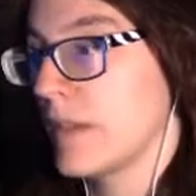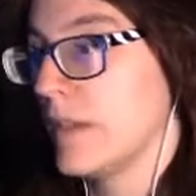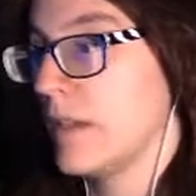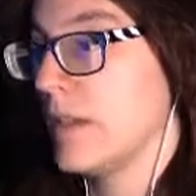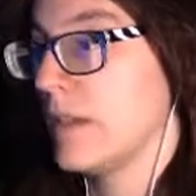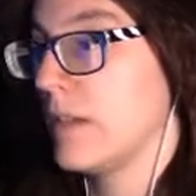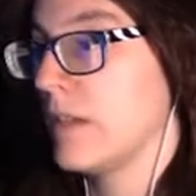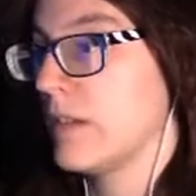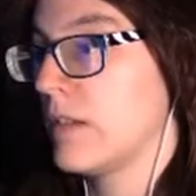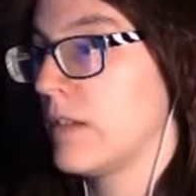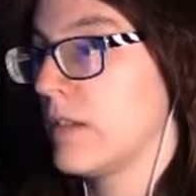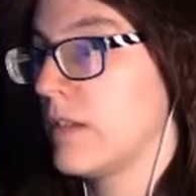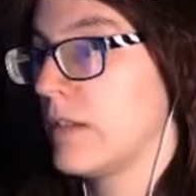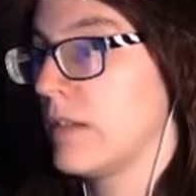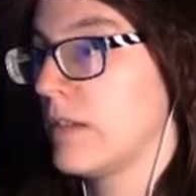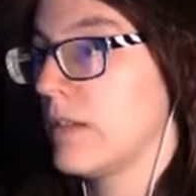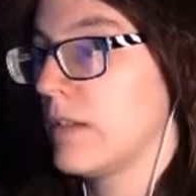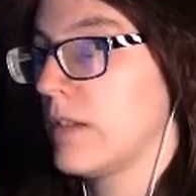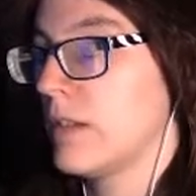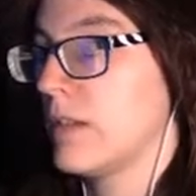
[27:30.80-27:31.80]
And
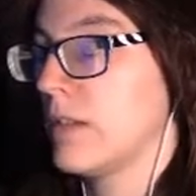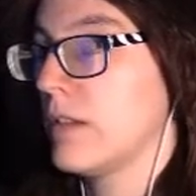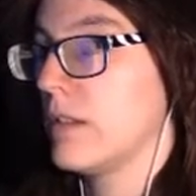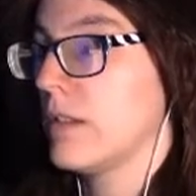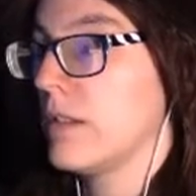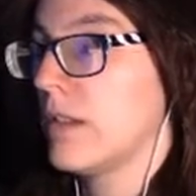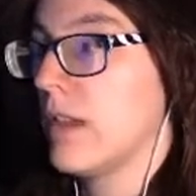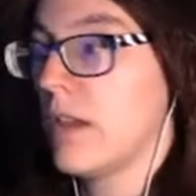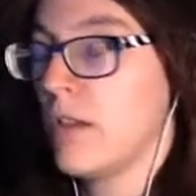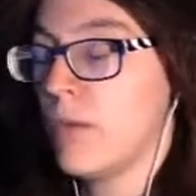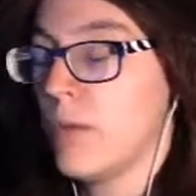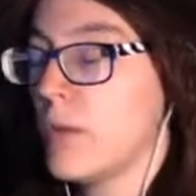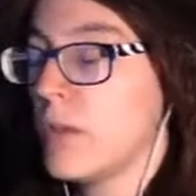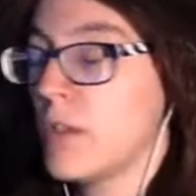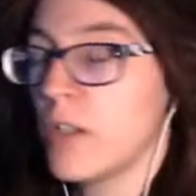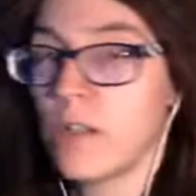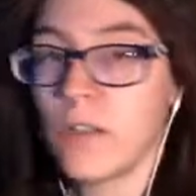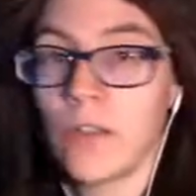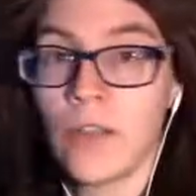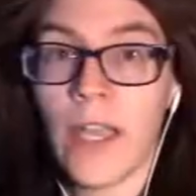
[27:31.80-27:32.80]
they
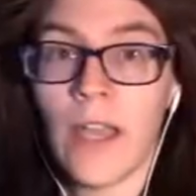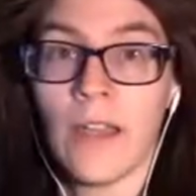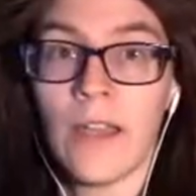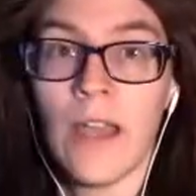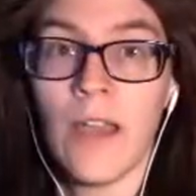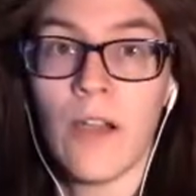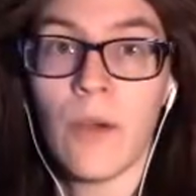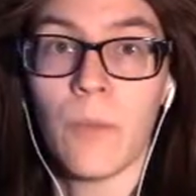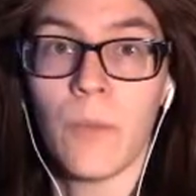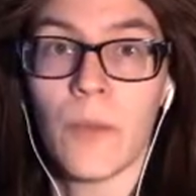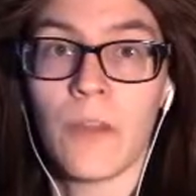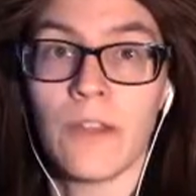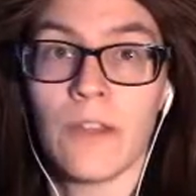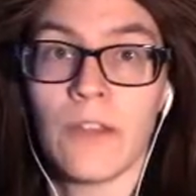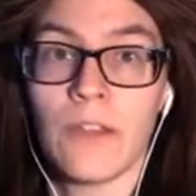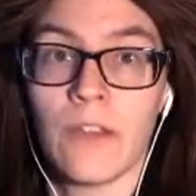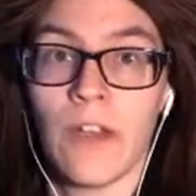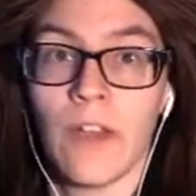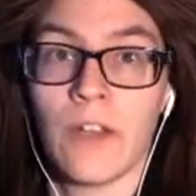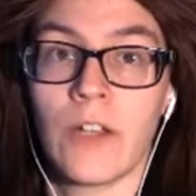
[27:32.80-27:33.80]
wanted to get out, but they
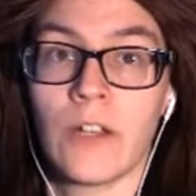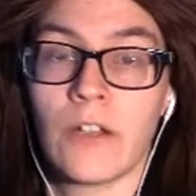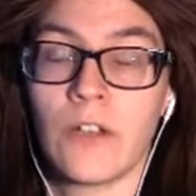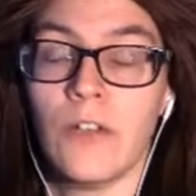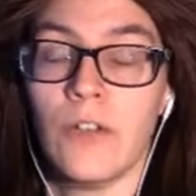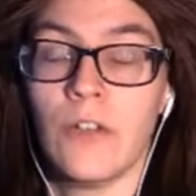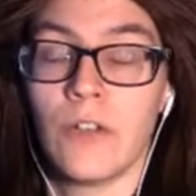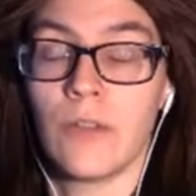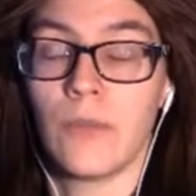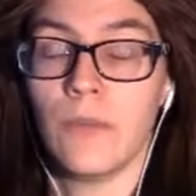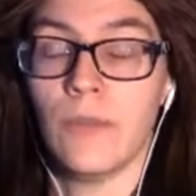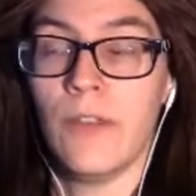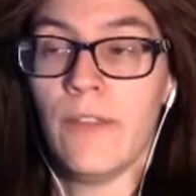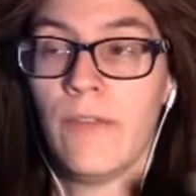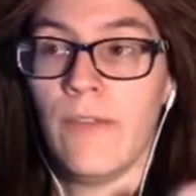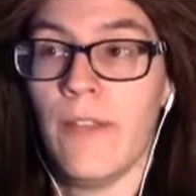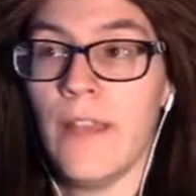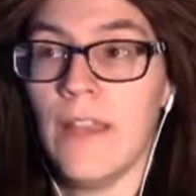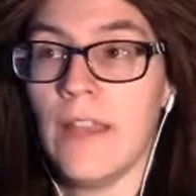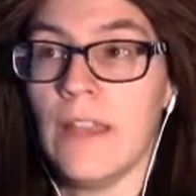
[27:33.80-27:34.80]
started to look
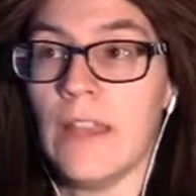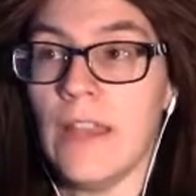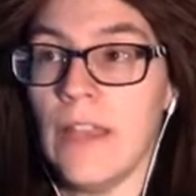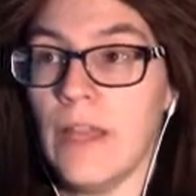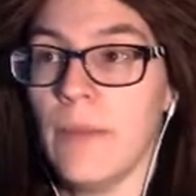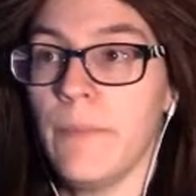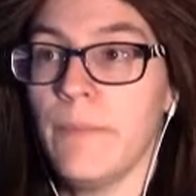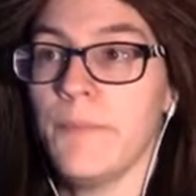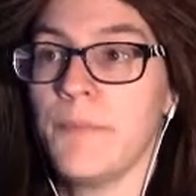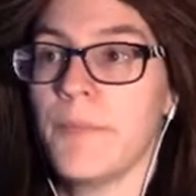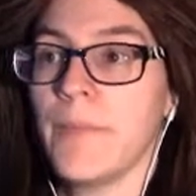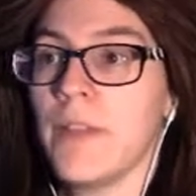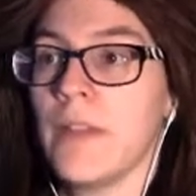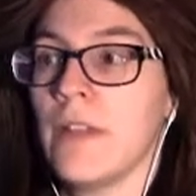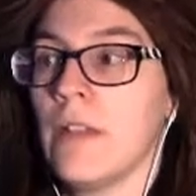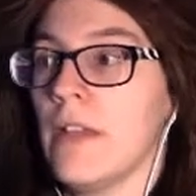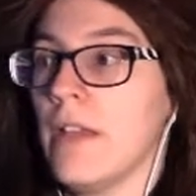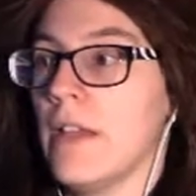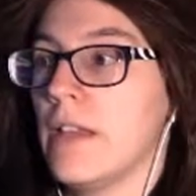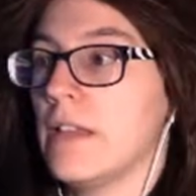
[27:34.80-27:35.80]
within them,
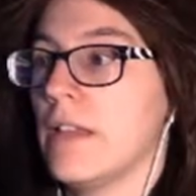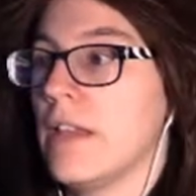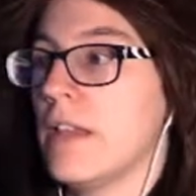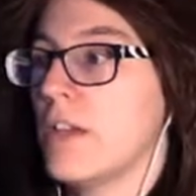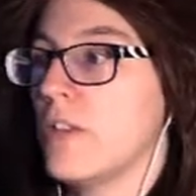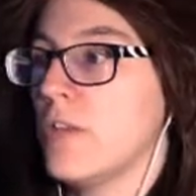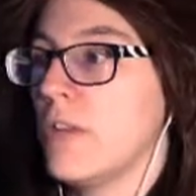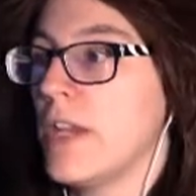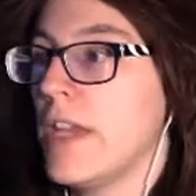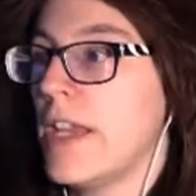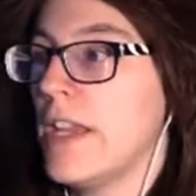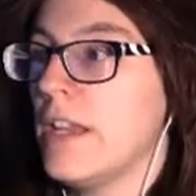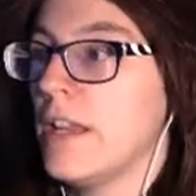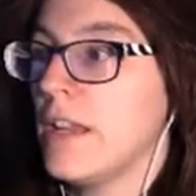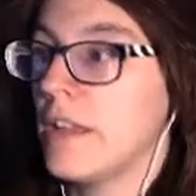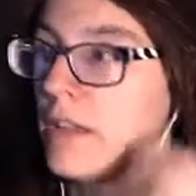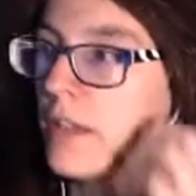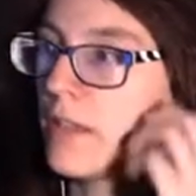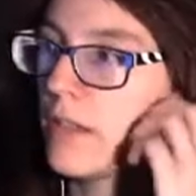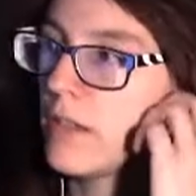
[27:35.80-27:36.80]
and they
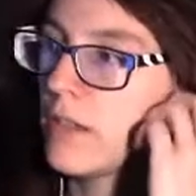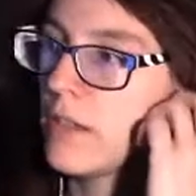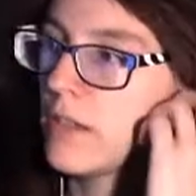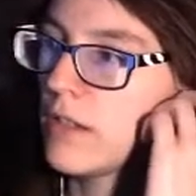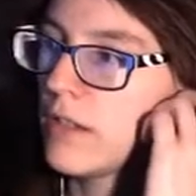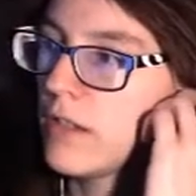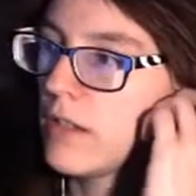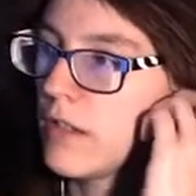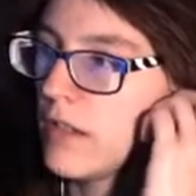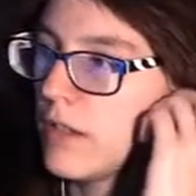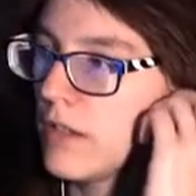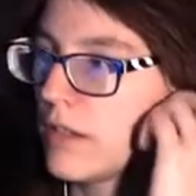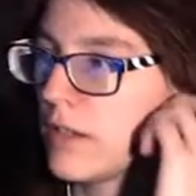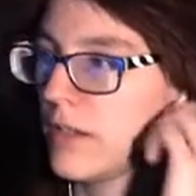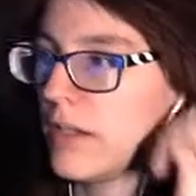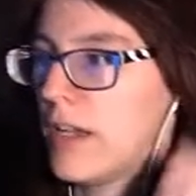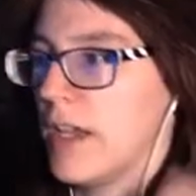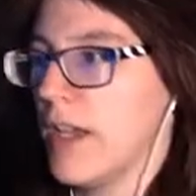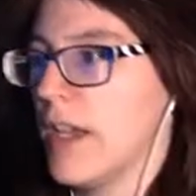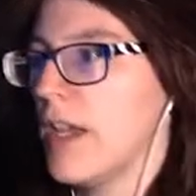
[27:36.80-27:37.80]
created
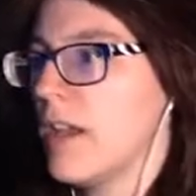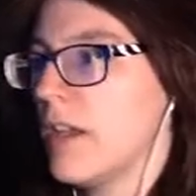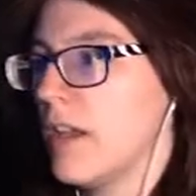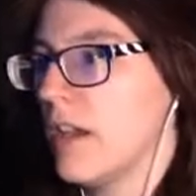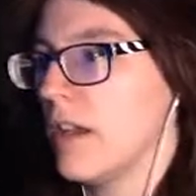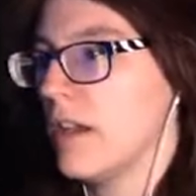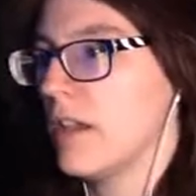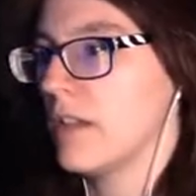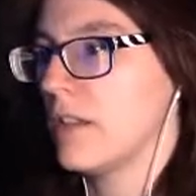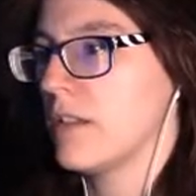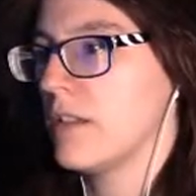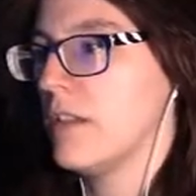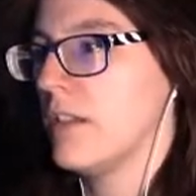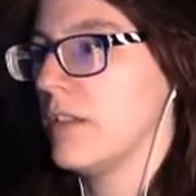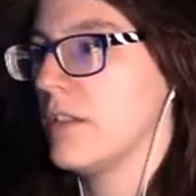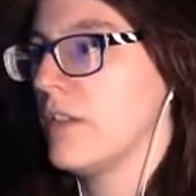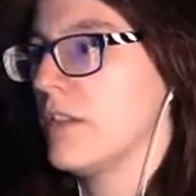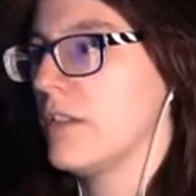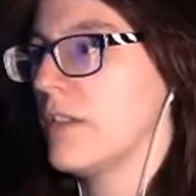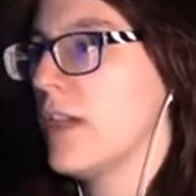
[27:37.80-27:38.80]
Gehenna,
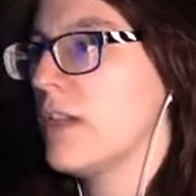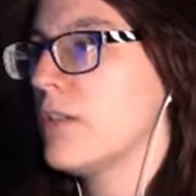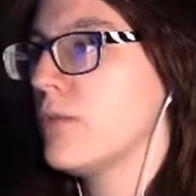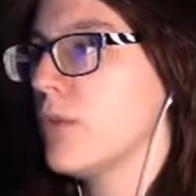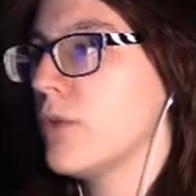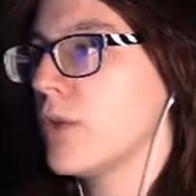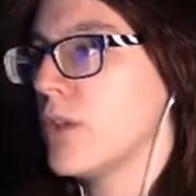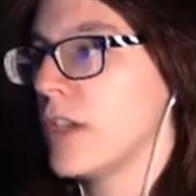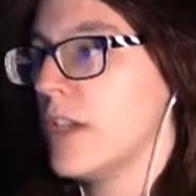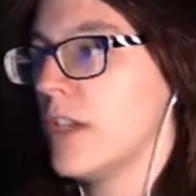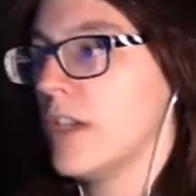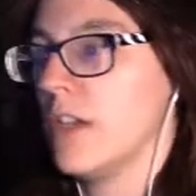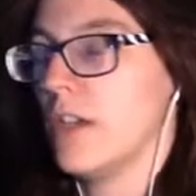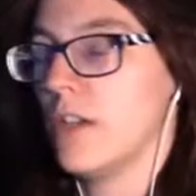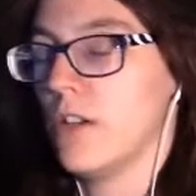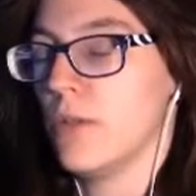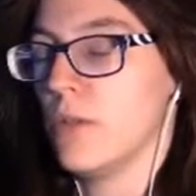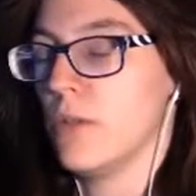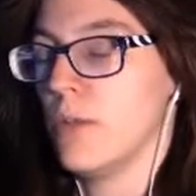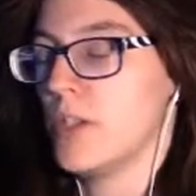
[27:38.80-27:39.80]
this network
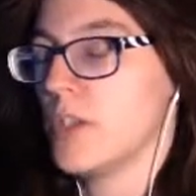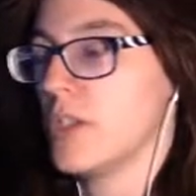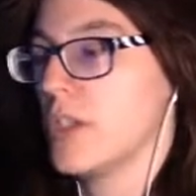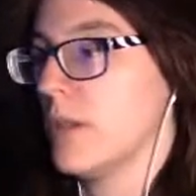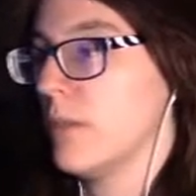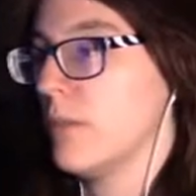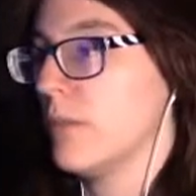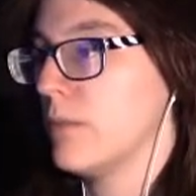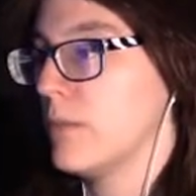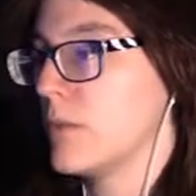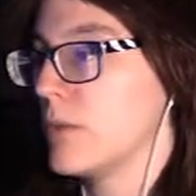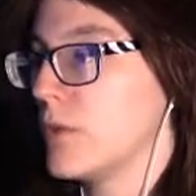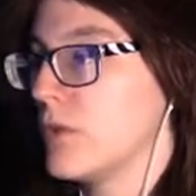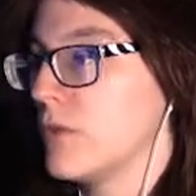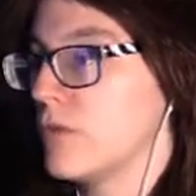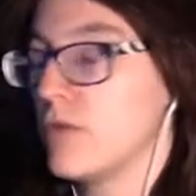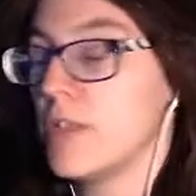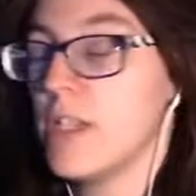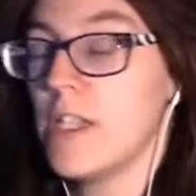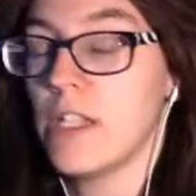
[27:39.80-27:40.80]
here, which I'm
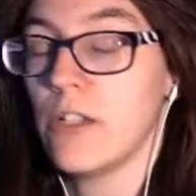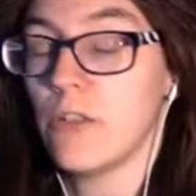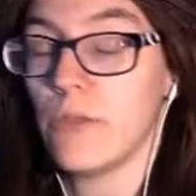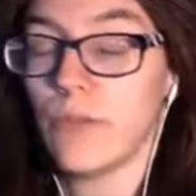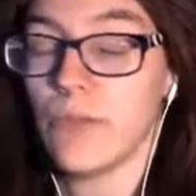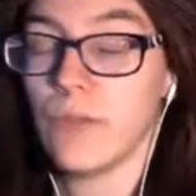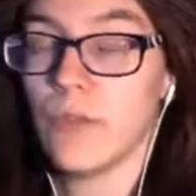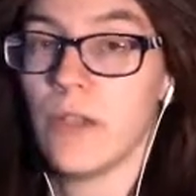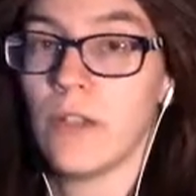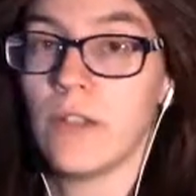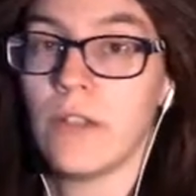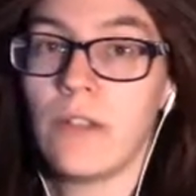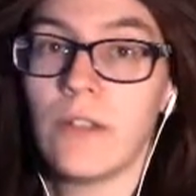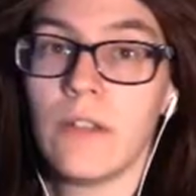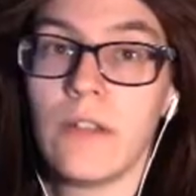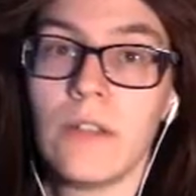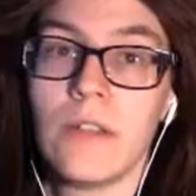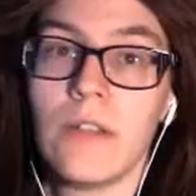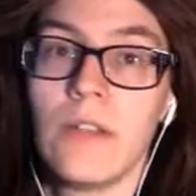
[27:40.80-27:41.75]
just reading through, and